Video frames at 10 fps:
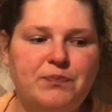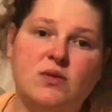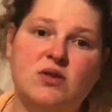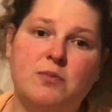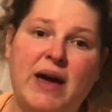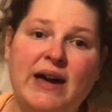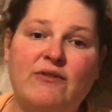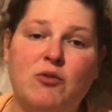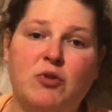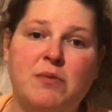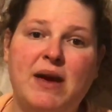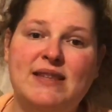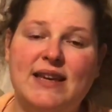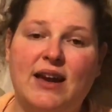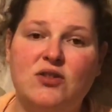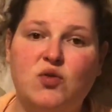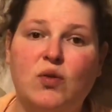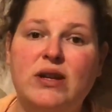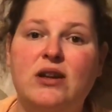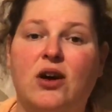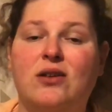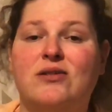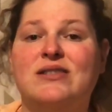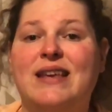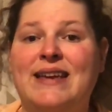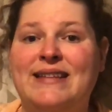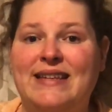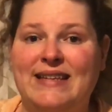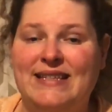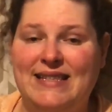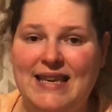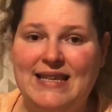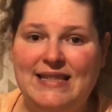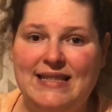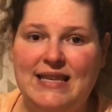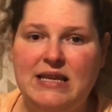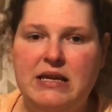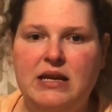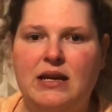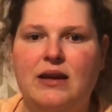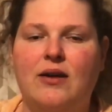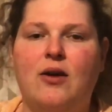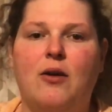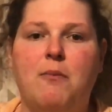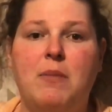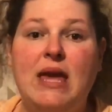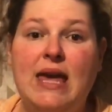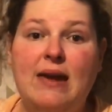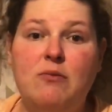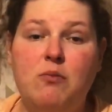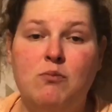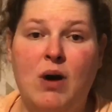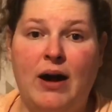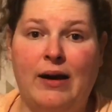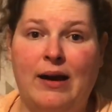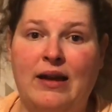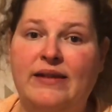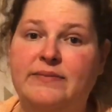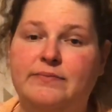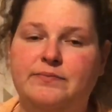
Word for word: So back from rebates, I got $20.10, making my